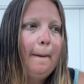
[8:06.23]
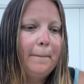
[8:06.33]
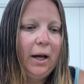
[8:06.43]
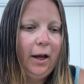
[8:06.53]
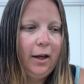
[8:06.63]

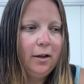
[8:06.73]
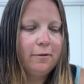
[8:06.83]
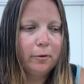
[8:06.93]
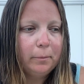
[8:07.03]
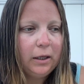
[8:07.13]
But
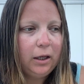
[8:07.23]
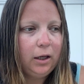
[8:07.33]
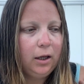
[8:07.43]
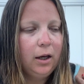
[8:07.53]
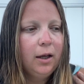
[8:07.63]
for
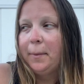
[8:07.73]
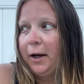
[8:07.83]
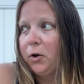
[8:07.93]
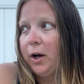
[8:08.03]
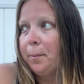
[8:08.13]
me, my
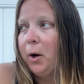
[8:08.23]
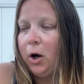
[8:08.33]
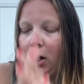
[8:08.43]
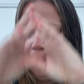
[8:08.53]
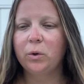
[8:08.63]

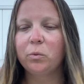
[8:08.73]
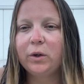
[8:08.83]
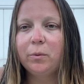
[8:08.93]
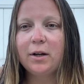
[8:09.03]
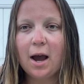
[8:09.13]
grandpa, when
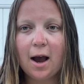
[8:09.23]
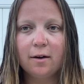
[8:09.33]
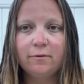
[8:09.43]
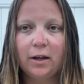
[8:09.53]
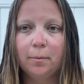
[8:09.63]
we would
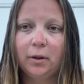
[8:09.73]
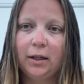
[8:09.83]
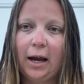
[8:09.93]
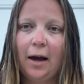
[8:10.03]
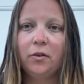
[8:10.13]
have family
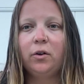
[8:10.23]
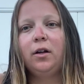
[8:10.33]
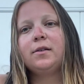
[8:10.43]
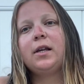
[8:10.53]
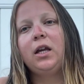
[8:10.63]

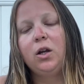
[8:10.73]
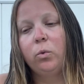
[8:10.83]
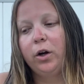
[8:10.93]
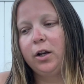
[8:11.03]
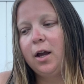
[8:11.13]
gatherings, he
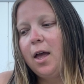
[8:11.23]
would